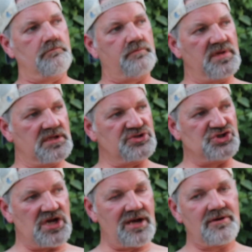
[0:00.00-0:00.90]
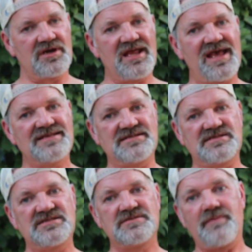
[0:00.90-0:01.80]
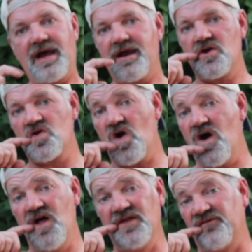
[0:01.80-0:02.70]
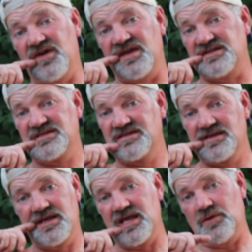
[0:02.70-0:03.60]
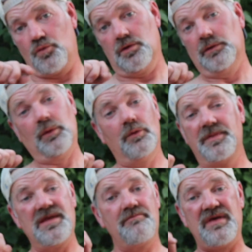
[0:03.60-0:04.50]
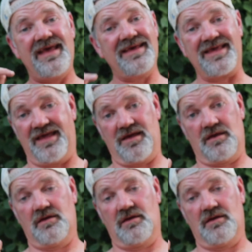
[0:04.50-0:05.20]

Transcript: But Jared has inspired all of us, and we will be picking